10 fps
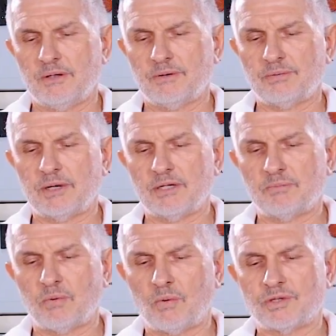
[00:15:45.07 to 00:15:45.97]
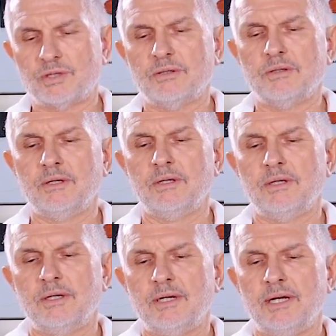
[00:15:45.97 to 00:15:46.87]
threaded portion,
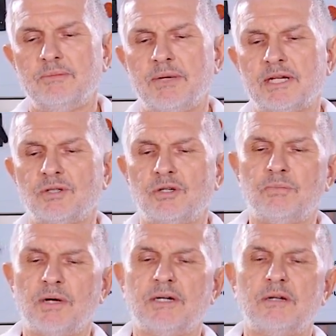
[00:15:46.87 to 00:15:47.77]
and make sure you butt it